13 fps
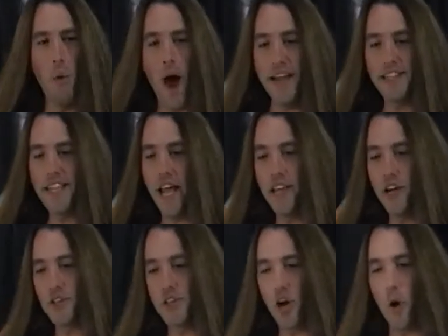White, 10
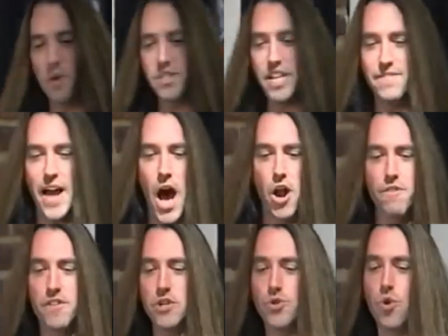years ago, received out
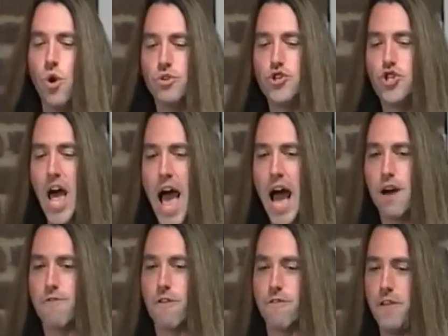of control jack
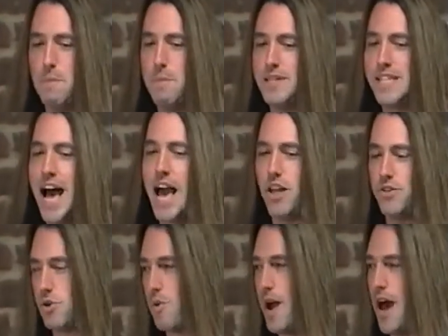for flipping
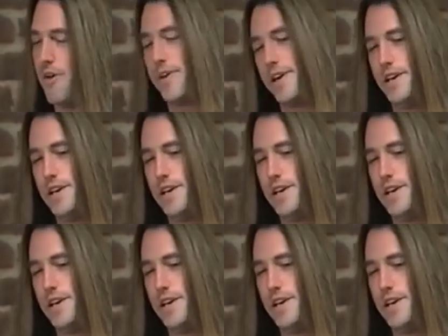tiles around.